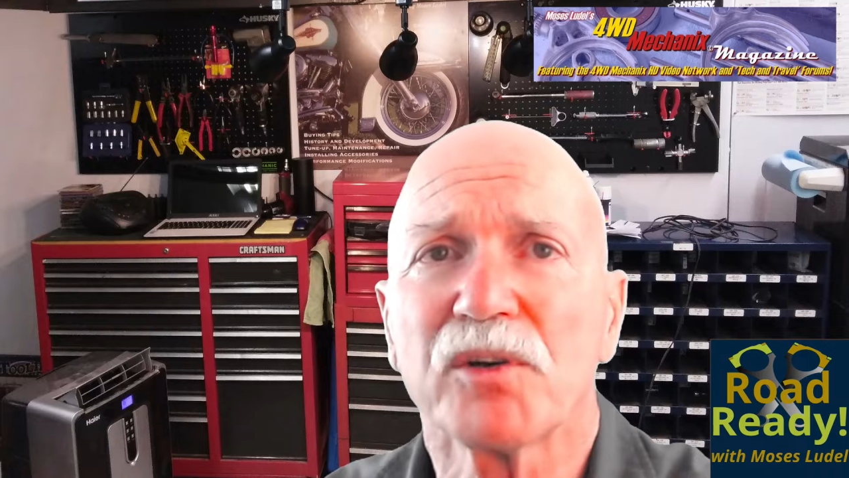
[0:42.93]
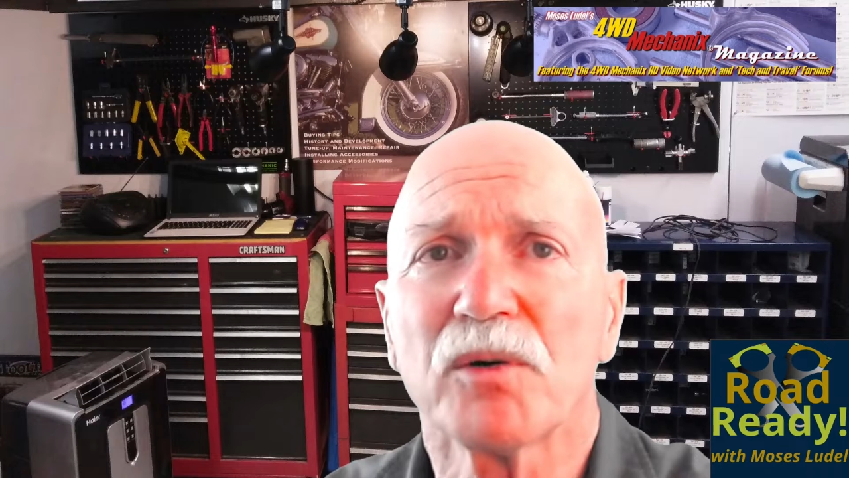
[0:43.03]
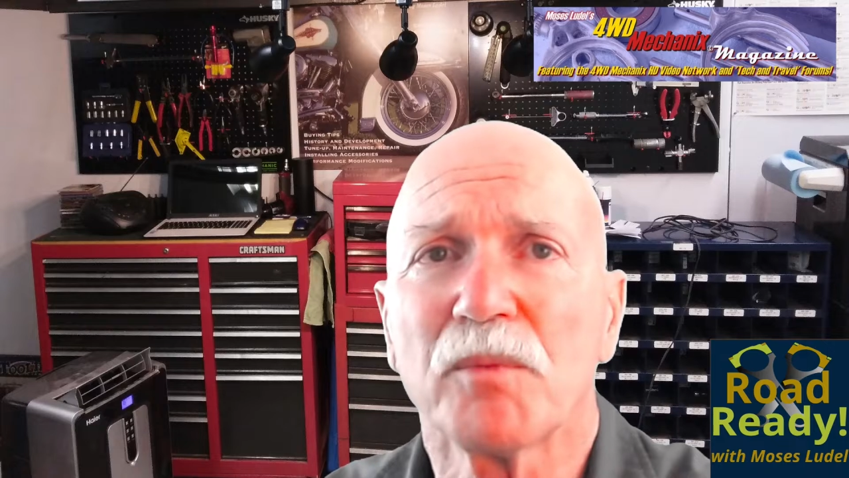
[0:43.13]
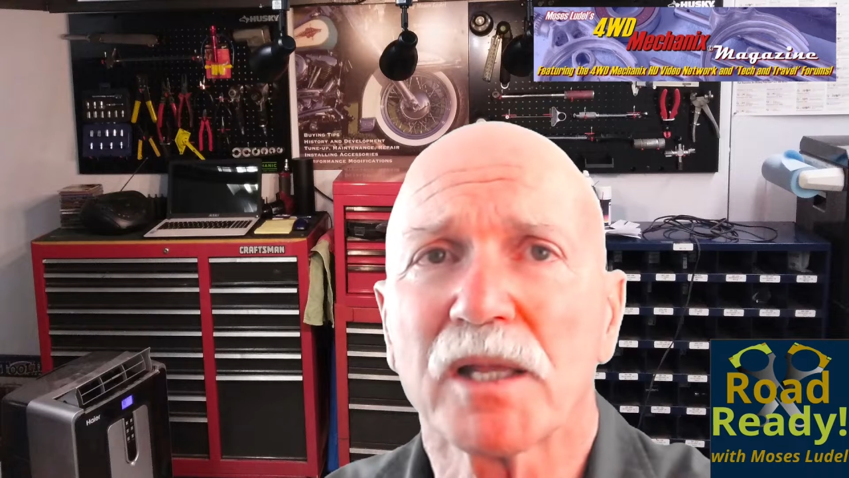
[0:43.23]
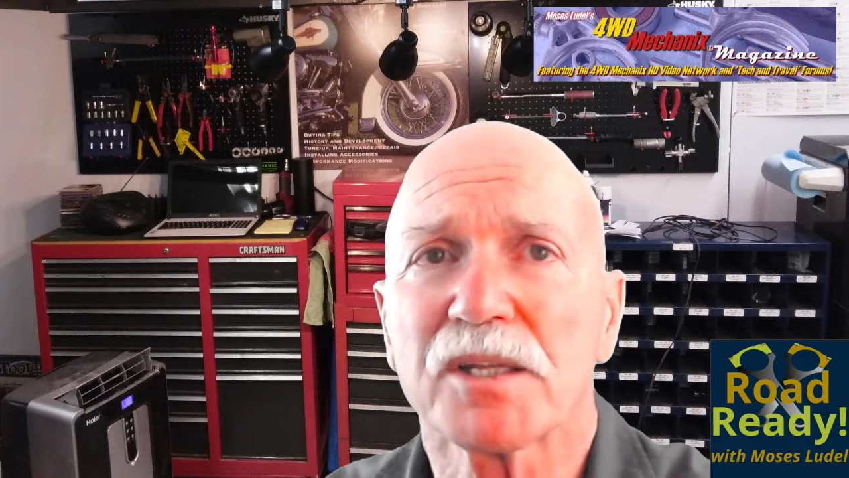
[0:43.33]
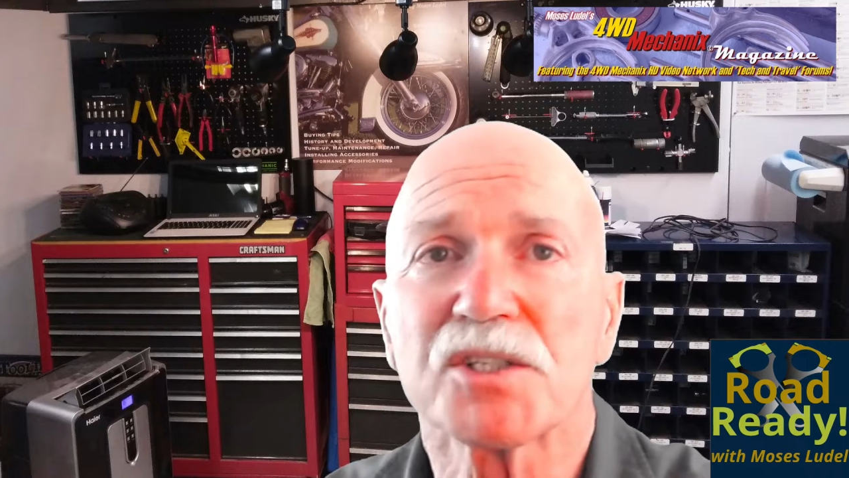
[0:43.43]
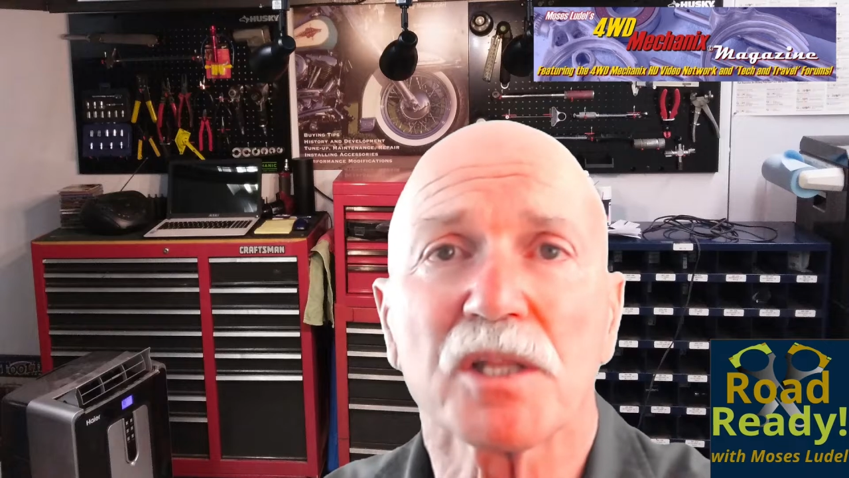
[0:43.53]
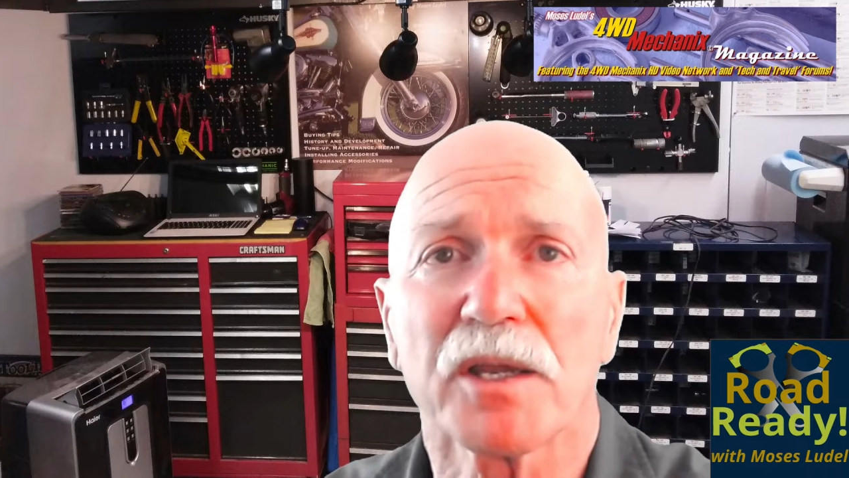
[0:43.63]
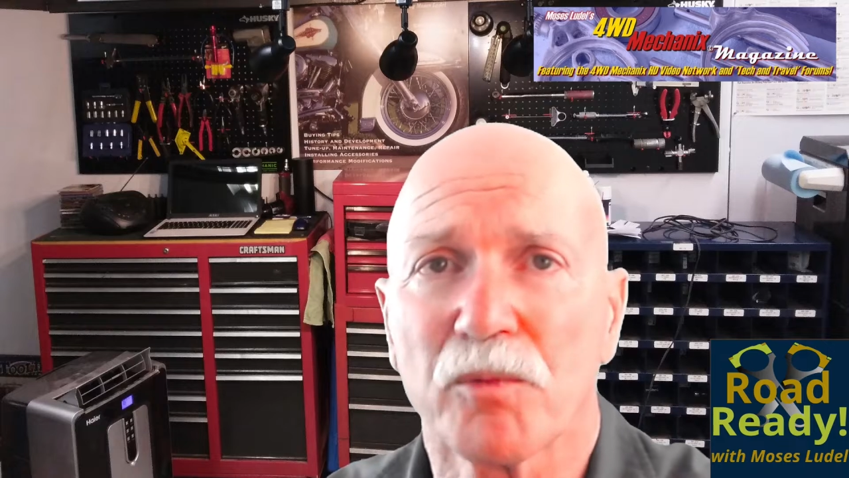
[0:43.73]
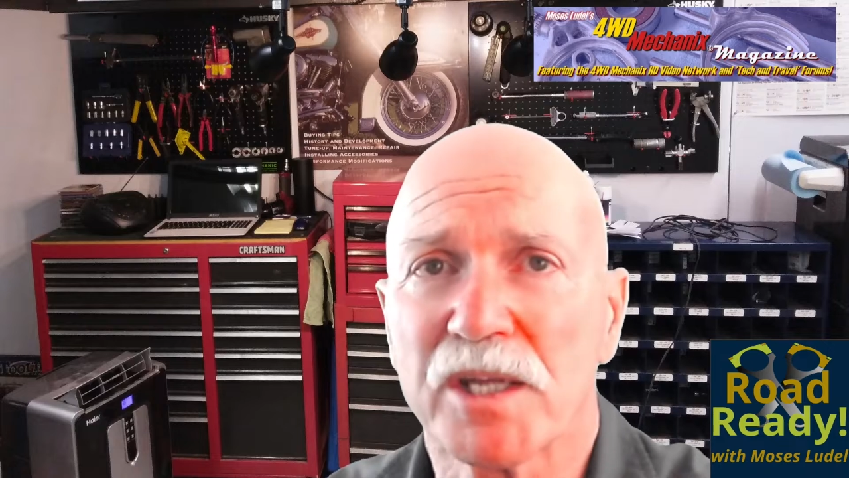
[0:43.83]
fuel
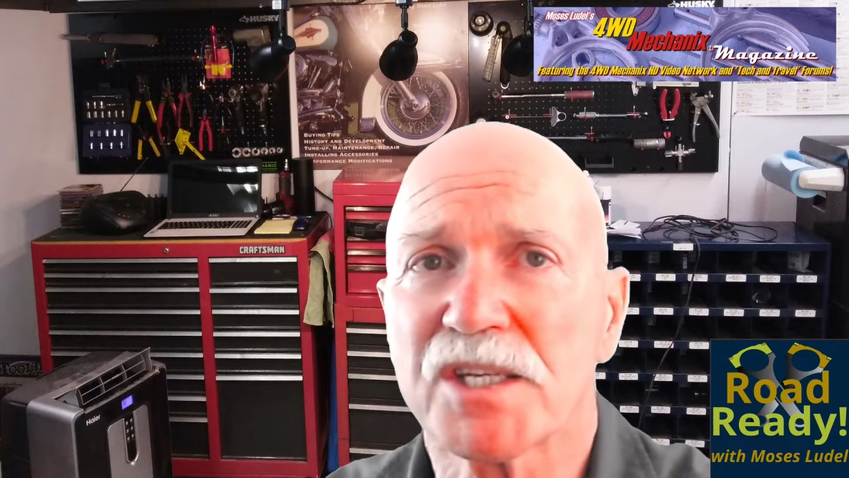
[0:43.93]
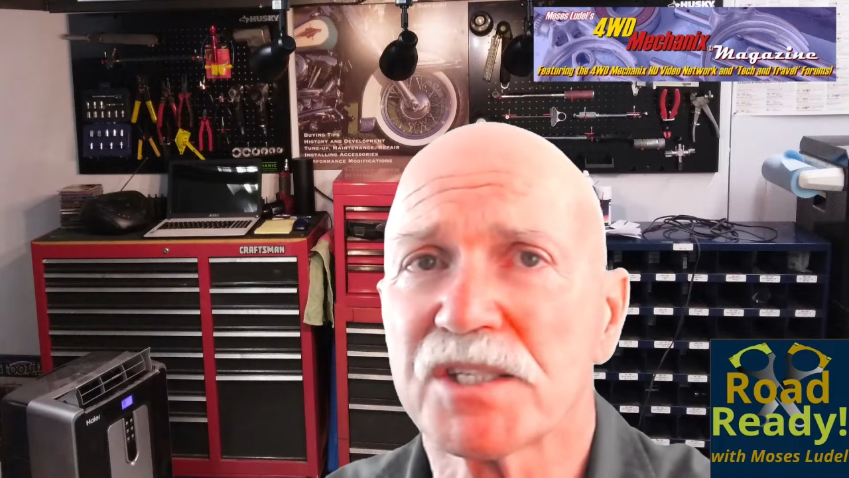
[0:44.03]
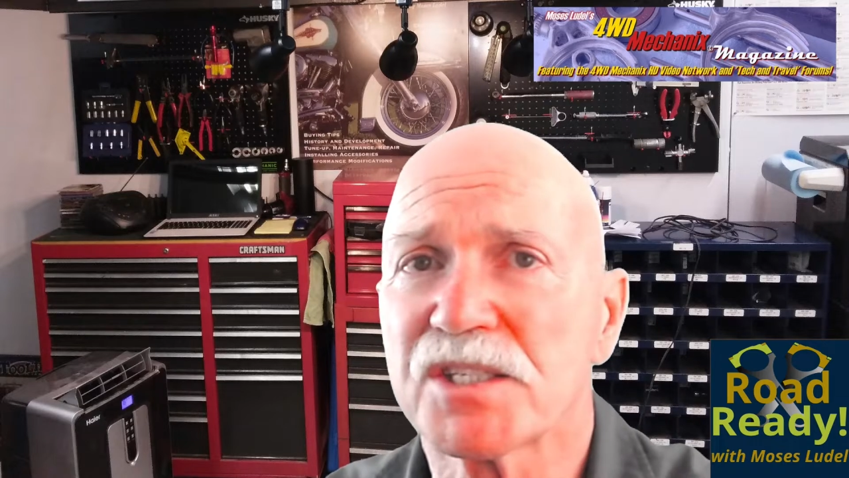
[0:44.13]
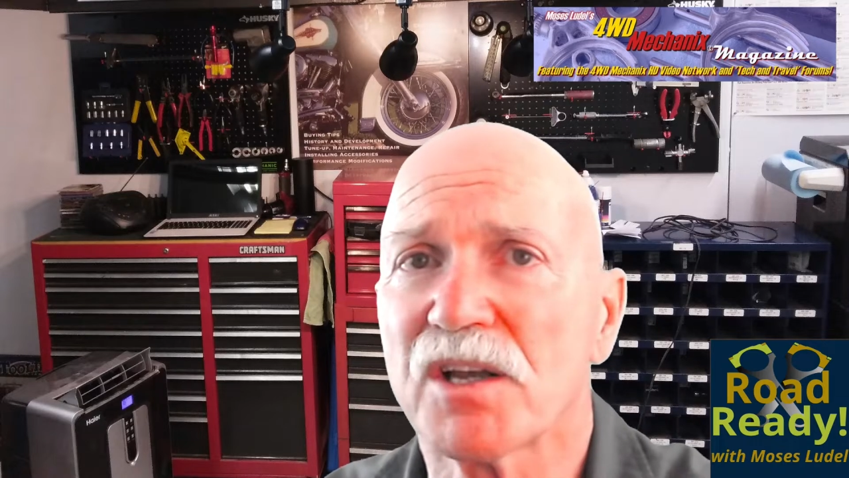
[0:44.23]
mileage like racing